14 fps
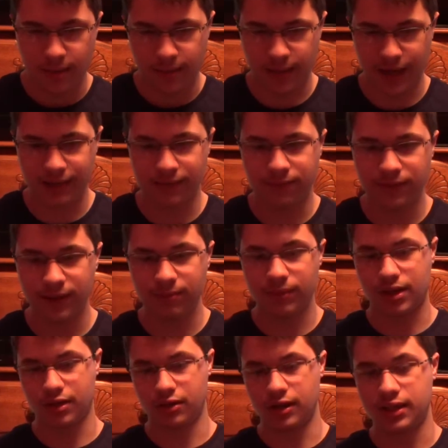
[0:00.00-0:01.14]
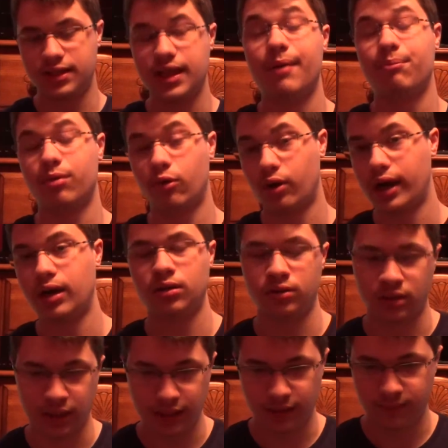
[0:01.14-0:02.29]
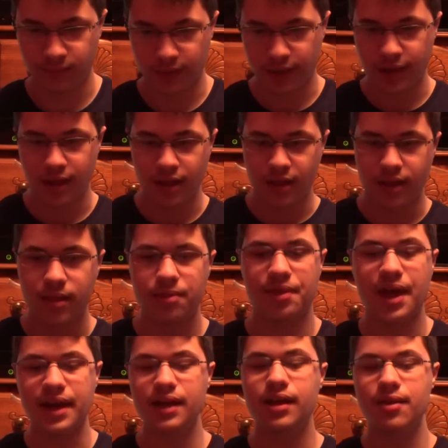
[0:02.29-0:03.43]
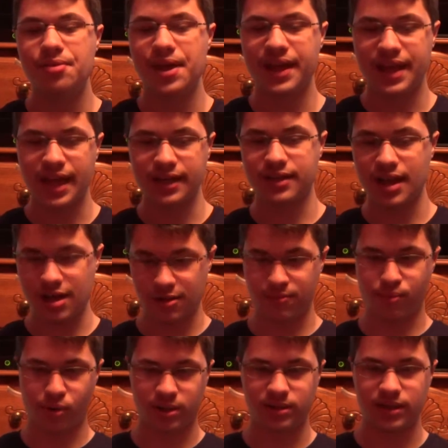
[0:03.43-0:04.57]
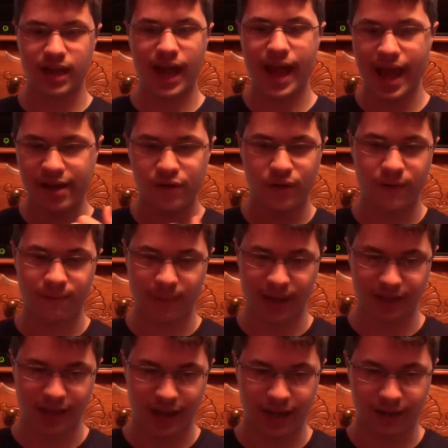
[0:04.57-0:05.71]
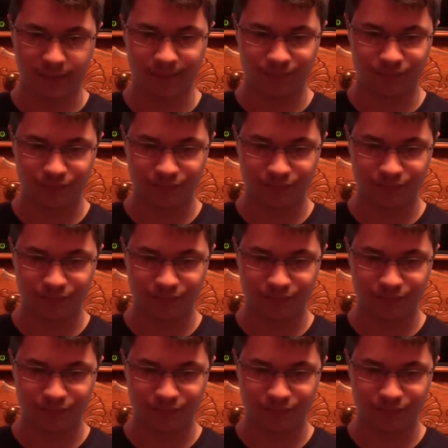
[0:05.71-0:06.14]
They defeat Makuta temporarily. Then they get teleported out of Mangaya.